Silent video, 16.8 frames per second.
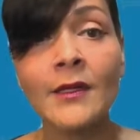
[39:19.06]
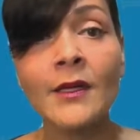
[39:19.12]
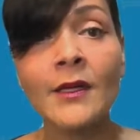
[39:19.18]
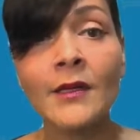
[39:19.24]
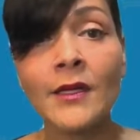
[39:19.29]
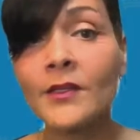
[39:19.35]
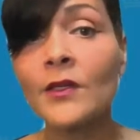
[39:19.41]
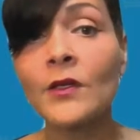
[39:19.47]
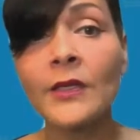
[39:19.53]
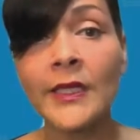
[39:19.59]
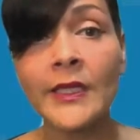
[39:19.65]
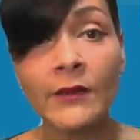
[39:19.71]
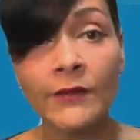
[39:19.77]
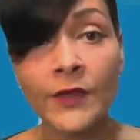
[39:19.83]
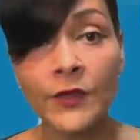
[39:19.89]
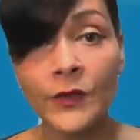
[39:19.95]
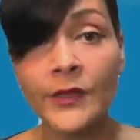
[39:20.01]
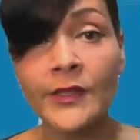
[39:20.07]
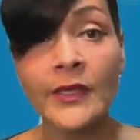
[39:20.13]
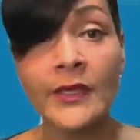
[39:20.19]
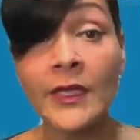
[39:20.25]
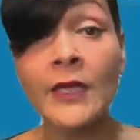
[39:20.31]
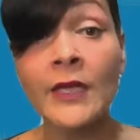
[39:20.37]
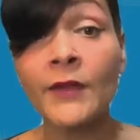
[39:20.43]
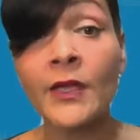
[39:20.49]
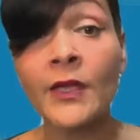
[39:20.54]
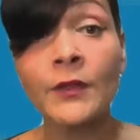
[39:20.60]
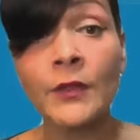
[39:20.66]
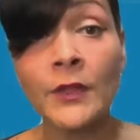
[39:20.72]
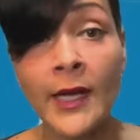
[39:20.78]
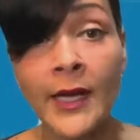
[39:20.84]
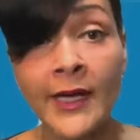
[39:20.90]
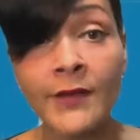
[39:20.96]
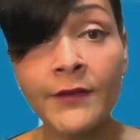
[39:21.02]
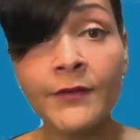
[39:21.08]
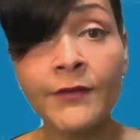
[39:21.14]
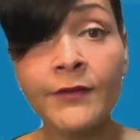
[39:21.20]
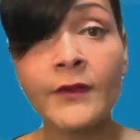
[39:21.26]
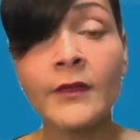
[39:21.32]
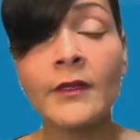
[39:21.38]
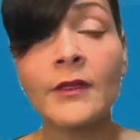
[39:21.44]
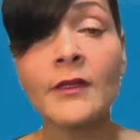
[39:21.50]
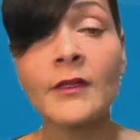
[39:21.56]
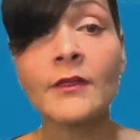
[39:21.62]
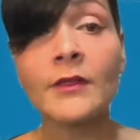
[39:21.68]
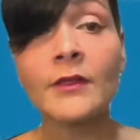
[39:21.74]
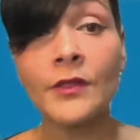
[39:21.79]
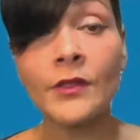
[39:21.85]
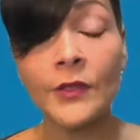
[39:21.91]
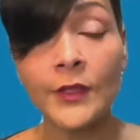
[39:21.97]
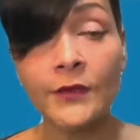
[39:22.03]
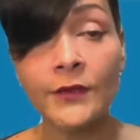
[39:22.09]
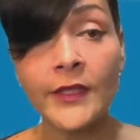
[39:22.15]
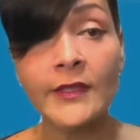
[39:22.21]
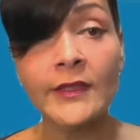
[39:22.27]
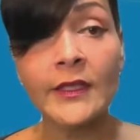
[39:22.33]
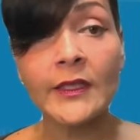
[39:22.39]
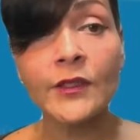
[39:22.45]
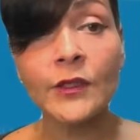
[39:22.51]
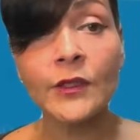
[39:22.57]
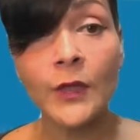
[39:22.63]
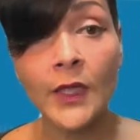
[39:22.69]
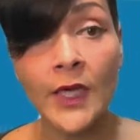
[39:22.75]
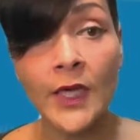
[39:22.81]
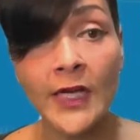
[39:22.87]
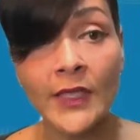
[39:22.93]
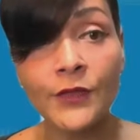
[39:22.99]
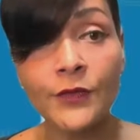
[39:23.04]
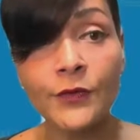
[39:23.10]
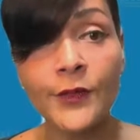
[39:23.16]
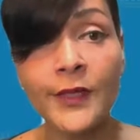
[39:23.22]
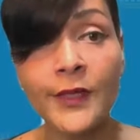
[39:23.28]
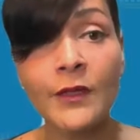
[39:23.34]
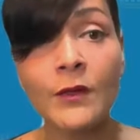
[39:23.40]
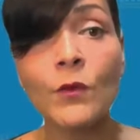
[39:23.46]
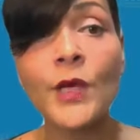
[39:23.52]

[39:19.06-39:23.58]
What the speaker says: These are individuals that have given their life to service and to our country.